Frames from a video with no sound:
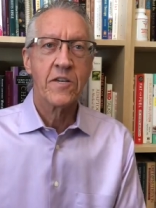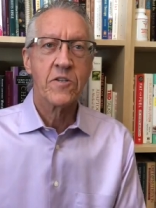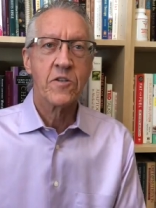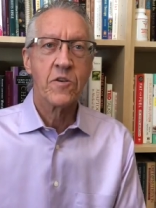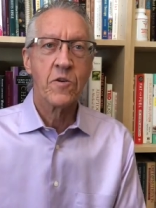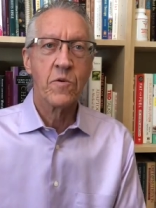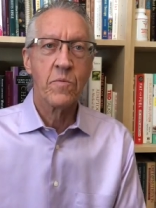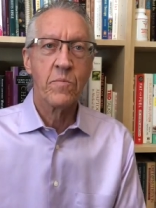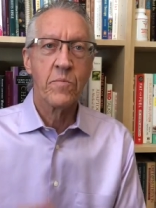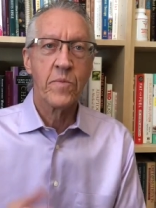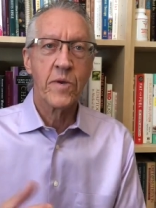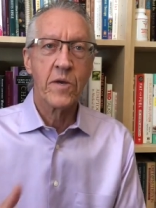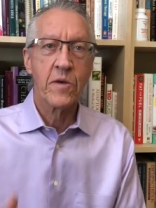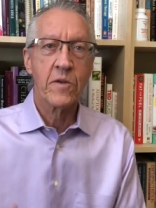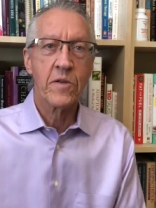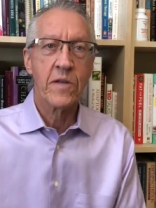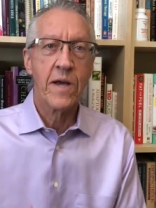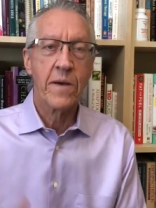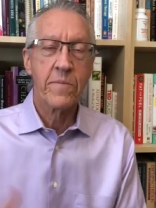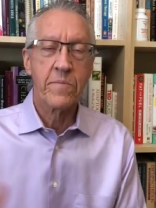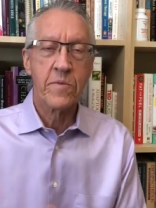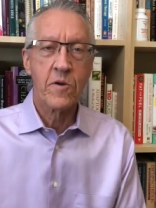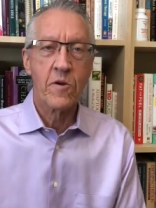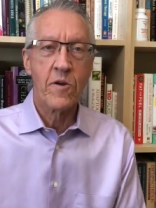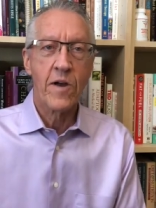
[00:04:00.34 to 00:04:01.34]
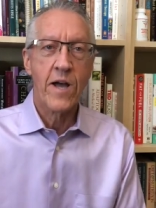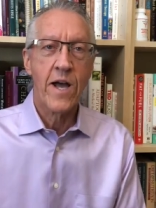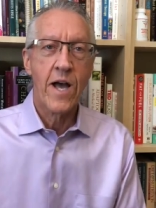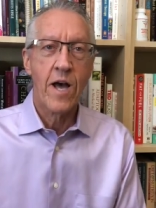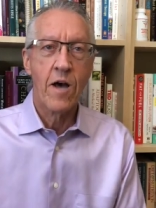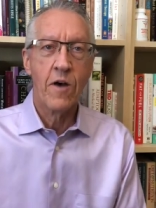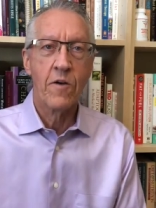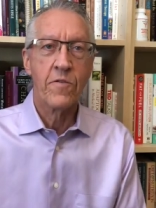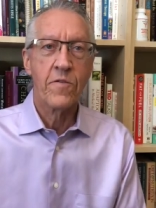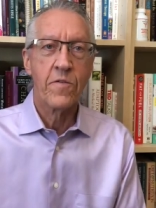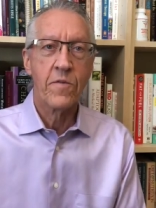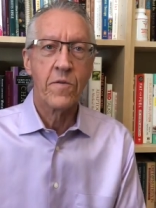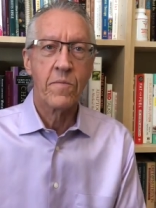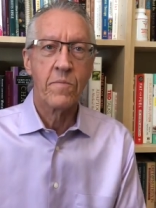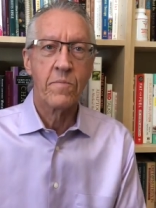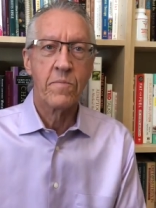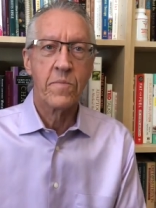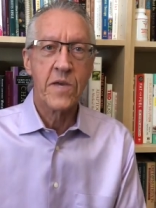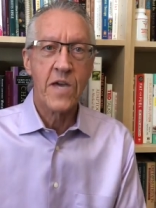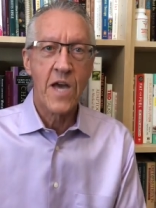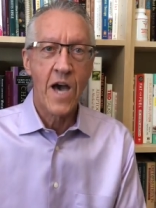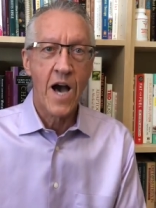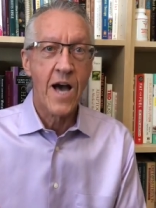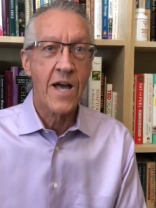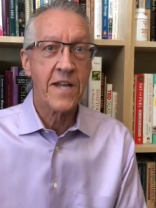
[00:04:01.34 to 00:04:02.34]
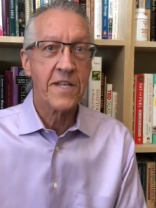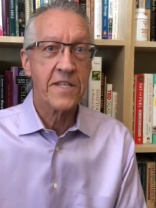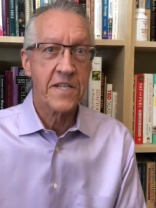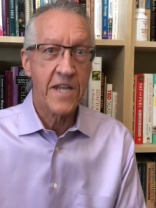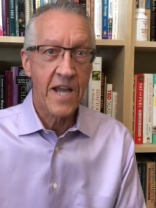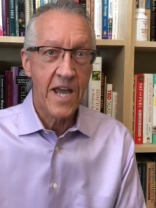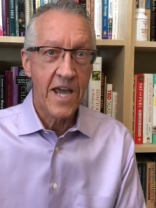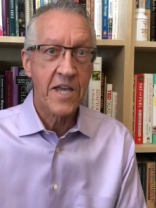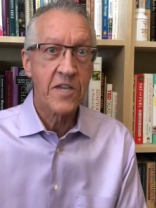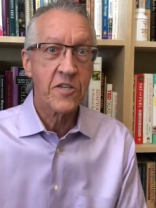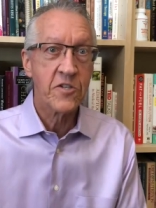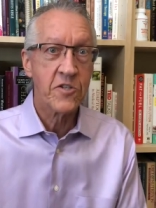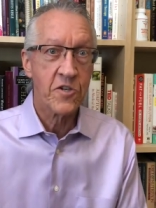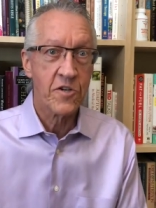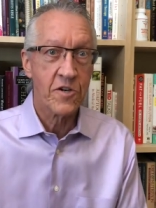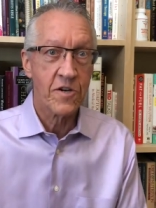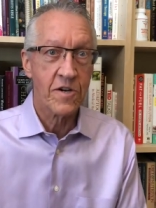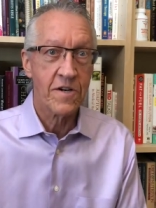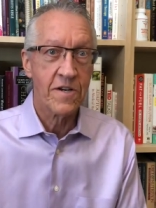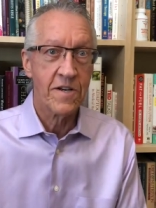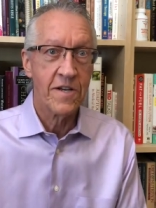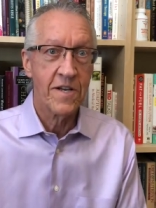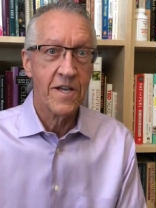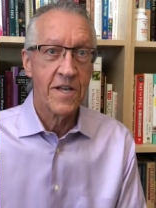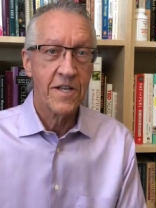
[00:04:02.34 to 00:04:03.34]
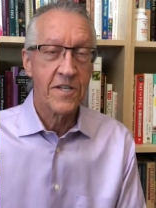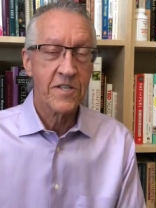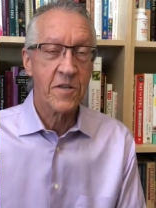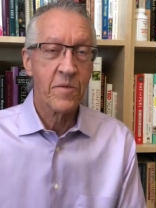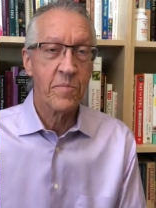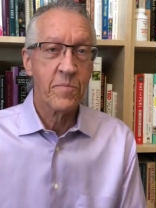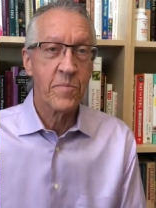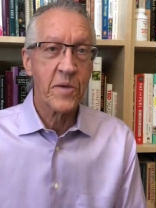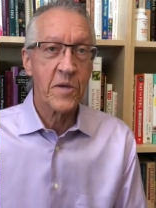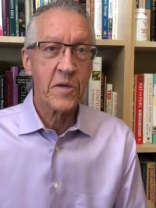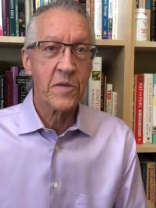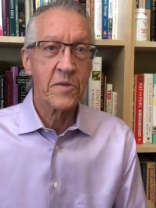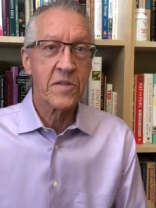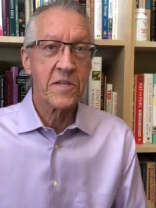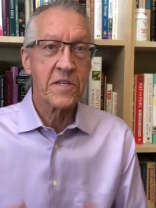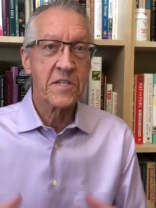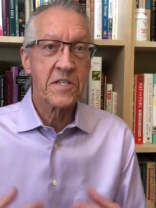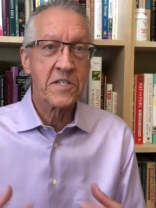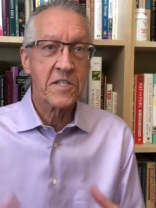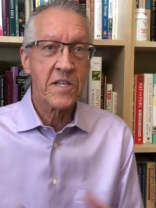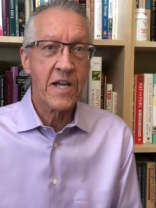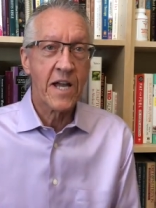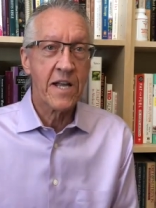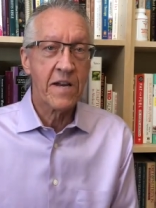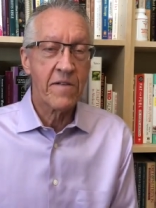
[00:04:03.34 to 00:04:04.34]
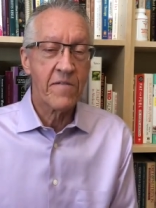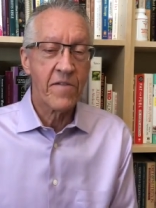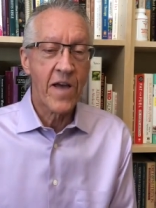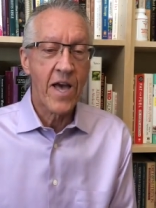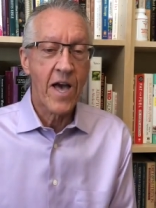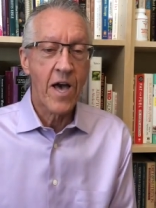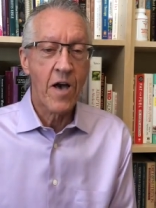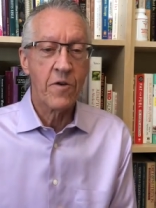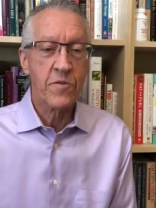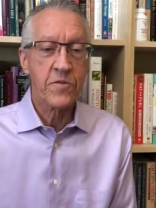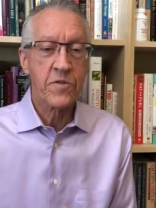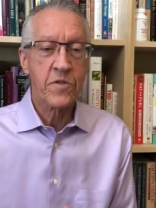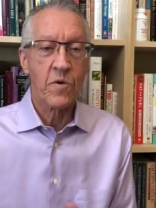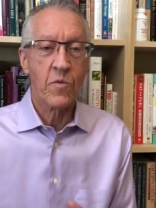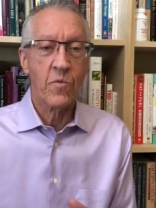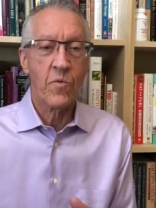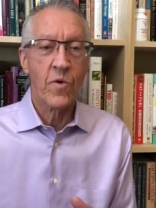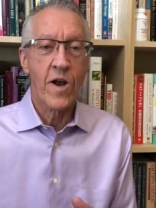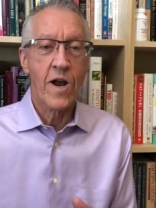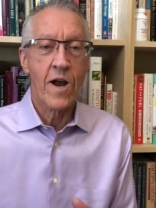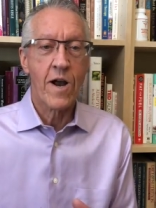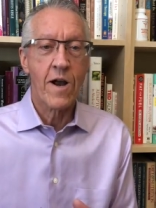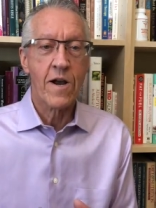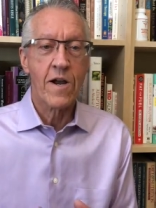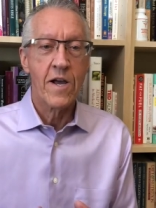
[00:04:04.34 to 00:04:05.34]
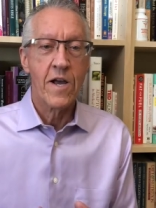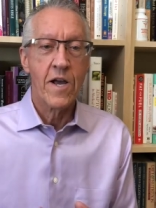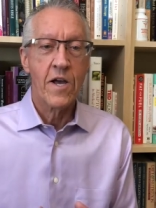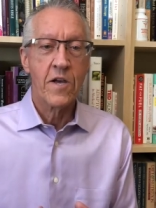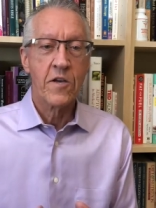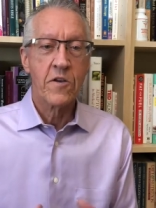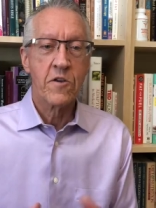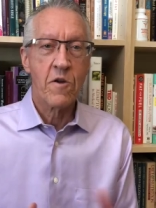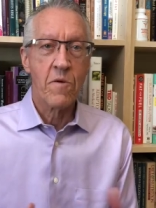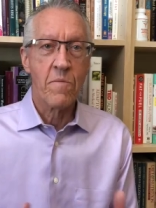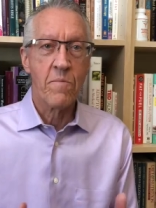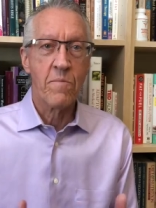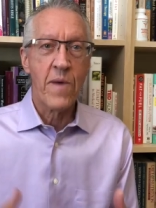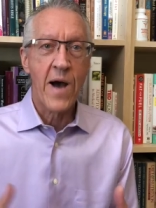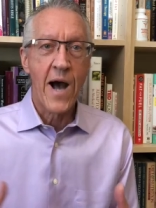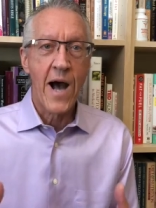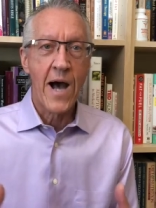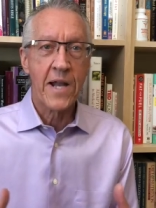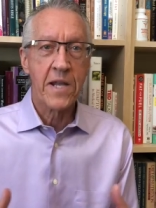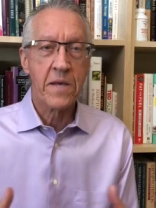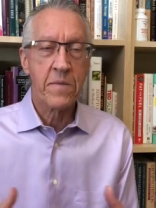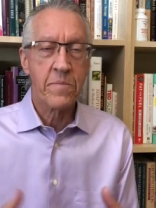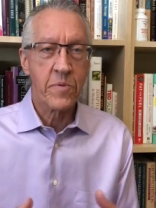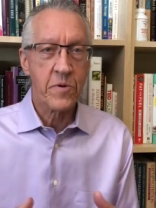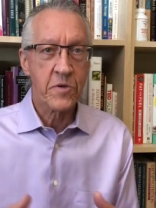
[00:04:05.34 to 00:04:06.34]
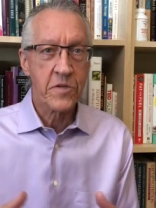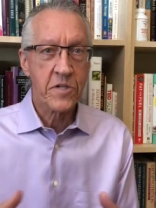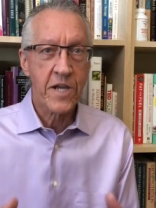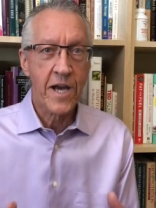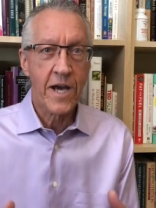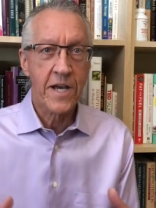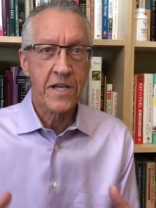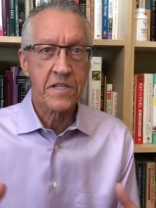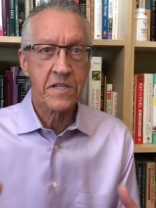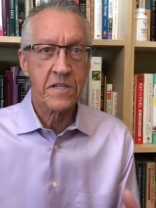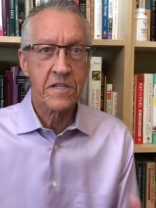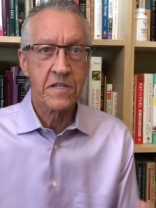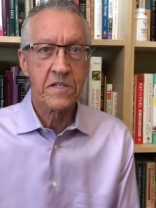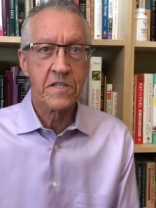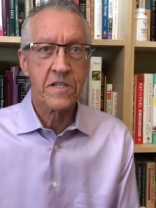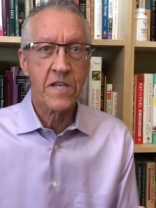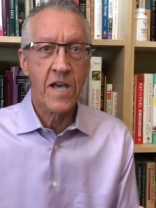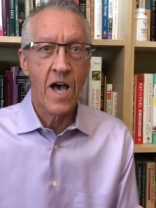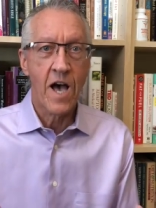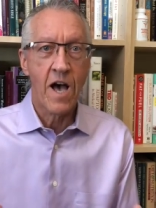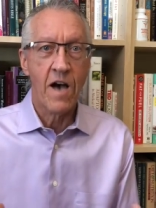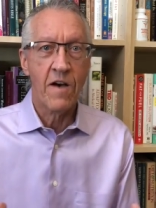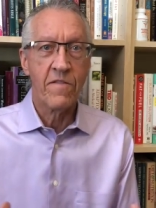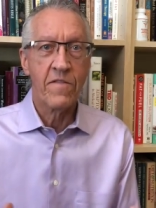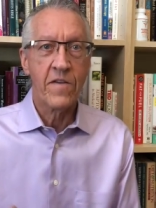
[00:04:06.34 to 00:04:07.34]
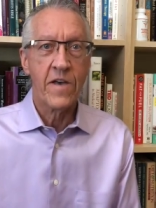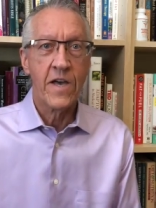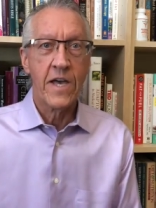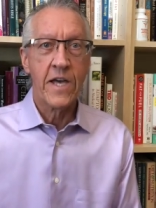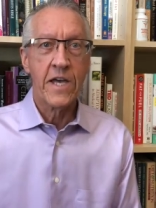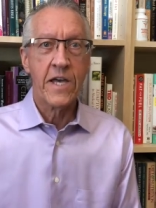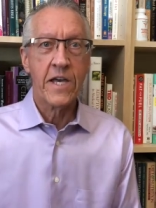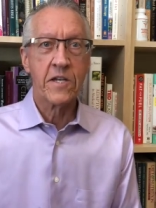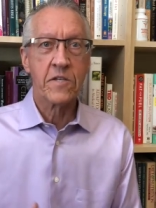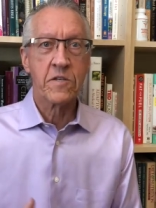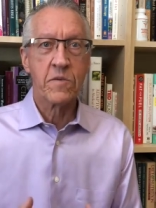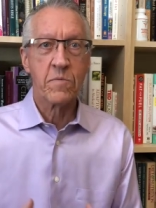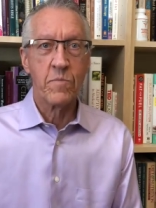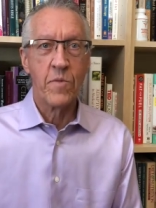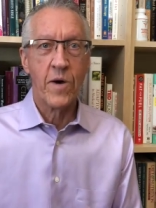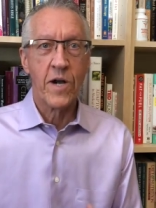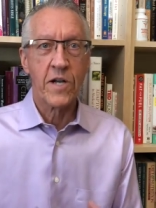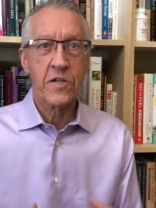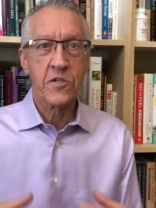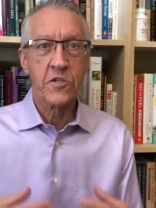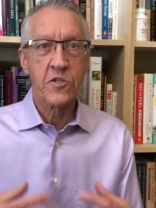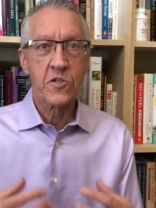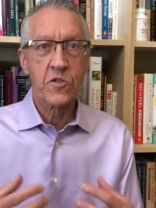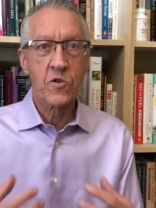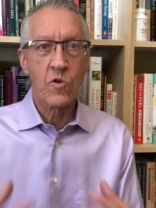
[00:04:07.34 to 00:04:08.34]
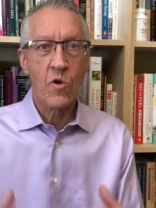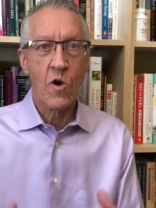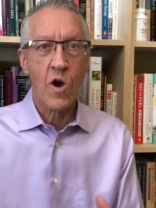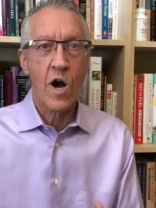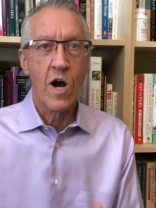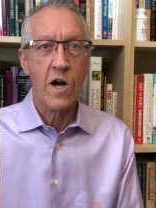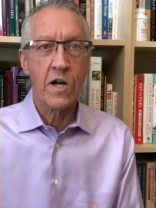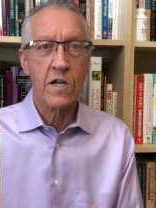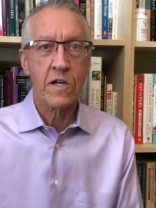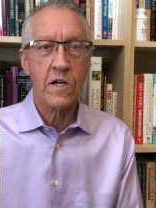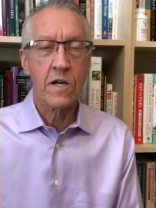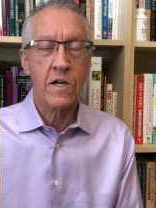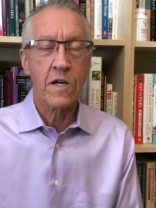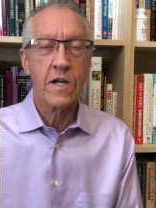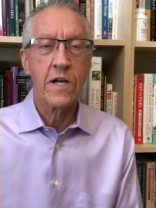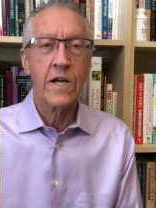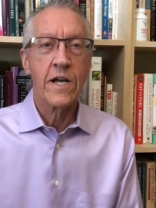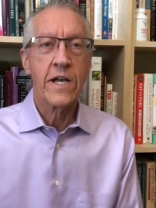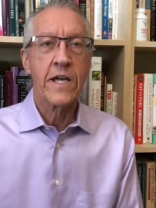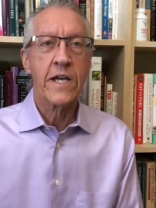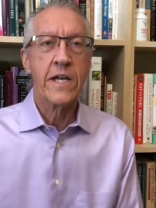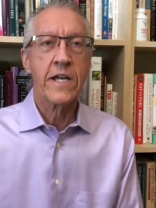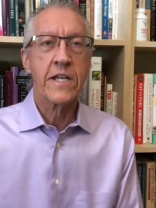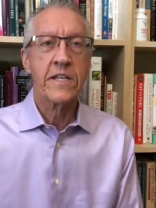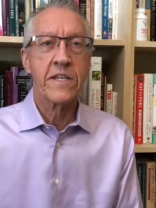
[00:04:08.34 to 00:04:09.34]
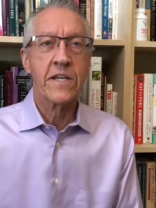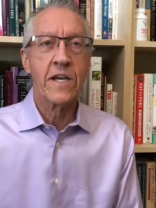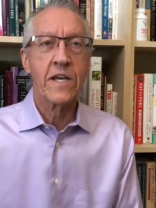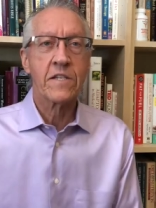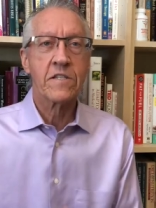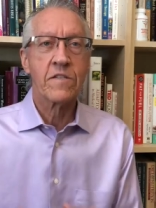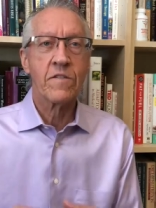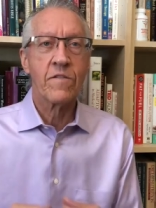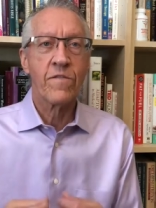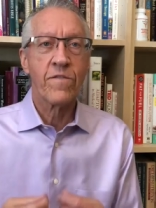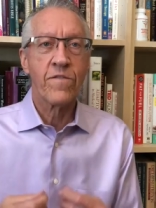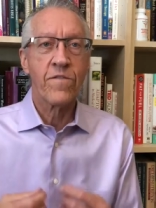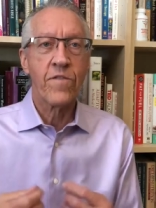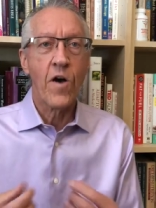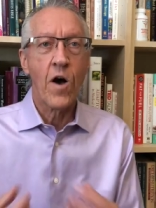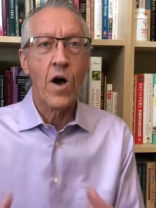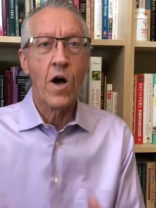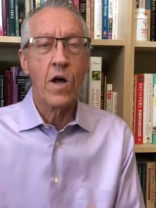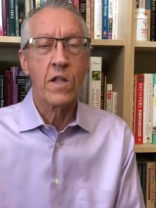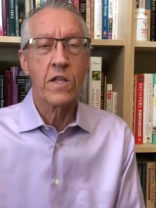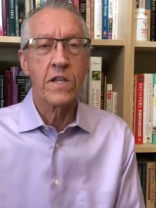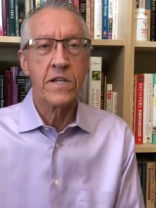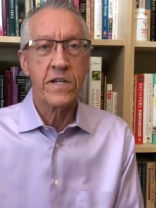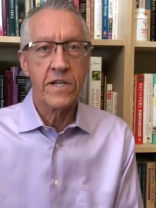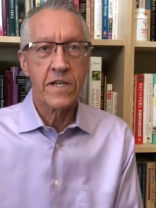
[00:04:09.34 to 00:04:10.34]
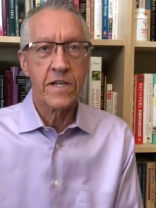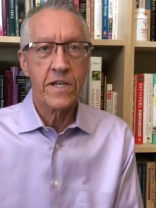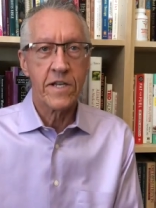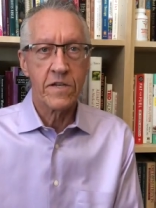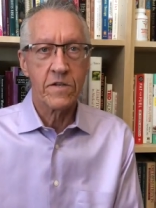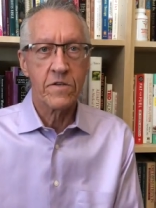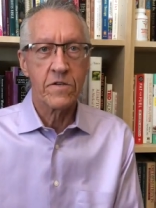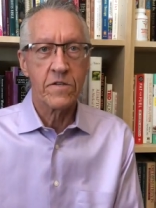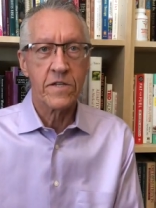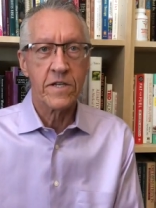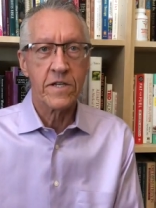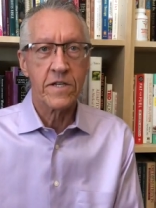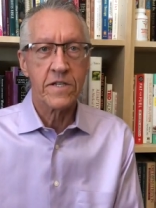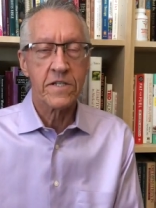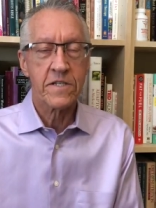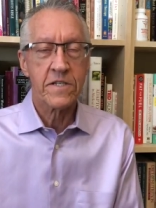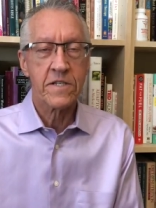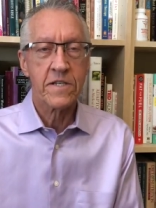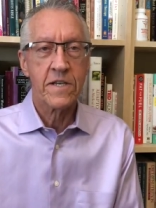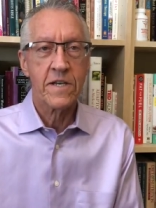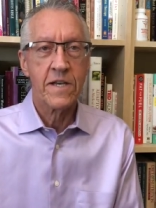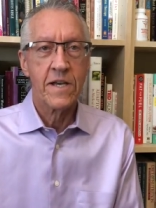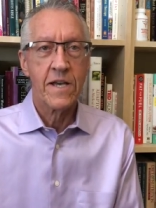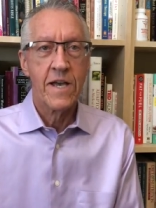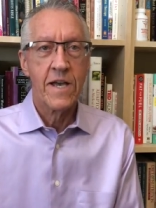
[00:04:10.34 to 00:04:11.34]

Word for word: to build up your health beyond danger. To build the state of health to where your body protects itself, it's much stronger, it doesn't fall into illness,